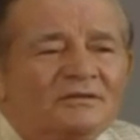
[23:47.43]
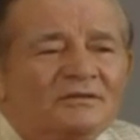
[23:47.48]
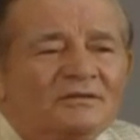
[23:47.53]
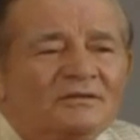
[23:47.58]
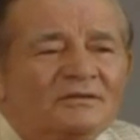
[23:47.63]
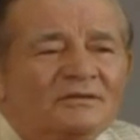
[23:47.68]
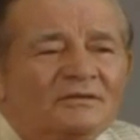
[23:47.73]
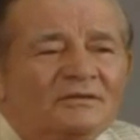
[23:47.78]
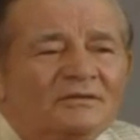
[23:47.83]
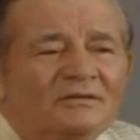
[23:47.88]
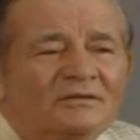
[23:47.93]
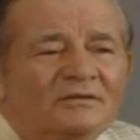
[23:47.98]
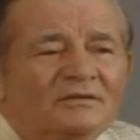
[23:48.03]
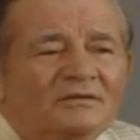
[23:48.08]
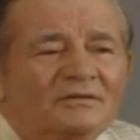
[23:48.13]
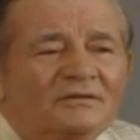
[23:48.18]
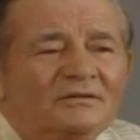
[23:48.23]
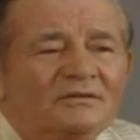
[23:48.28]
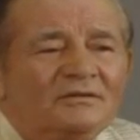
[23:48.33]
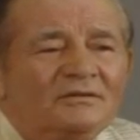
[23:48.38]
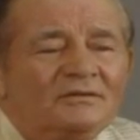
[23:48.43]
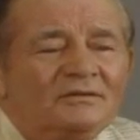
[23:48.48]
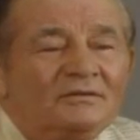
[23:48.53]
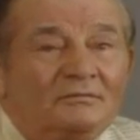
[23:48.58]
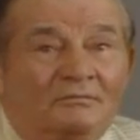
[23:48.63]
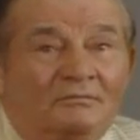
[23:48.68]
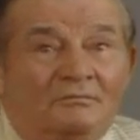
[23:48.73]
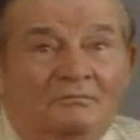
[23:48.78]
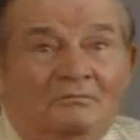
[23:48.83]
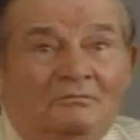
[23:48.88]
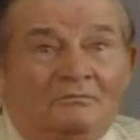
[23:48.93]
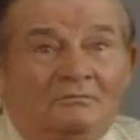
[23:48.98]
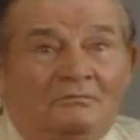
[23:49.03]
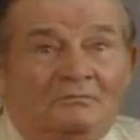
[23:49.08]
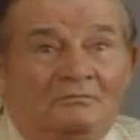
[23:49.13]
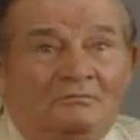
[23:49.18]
(silence)